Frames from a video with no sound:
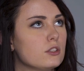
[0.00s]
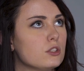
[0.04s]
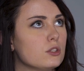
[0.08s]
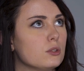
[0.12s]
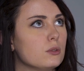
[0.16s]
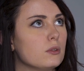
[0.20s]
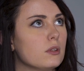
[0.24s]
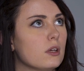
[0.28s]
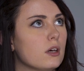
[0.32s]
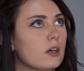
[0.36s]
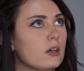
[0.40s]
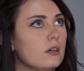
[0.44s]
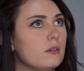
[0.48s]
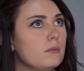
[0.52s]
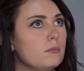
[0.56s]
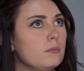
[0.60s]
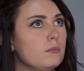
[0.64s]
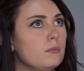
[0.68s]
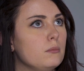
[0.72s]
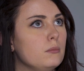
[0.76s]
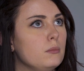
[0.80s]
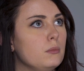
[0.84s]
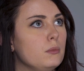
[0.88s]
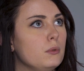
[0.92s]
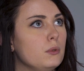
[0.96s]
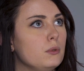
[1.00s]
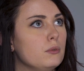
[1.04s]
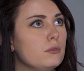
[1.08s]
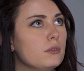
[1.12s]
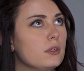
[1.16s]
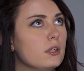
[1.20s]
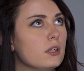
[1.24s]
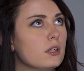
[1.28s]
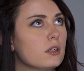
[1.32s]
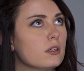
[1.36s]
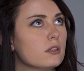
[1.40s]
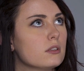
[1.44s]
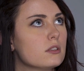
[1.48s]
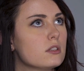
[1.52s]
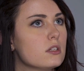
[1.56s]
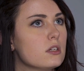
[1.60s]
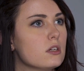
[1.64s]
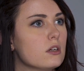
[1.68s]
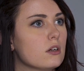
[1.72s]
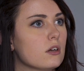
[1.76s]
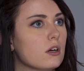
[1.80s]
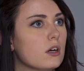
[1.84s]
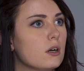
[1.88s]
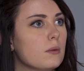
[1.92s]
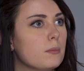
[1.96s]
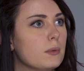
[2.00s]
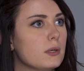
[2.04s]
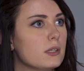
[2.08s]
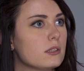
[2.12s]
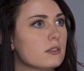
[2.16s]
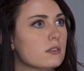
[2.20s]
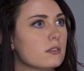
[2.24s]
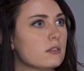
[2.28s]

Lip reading: too that moving to Europe